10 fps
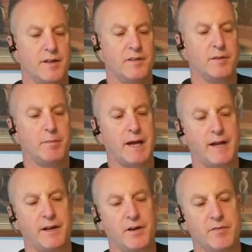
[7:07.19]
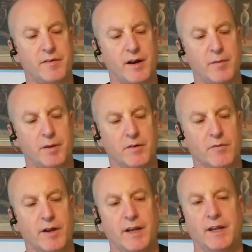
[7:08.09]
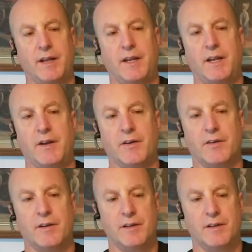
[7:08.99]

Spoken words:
the back of your firing pin right here,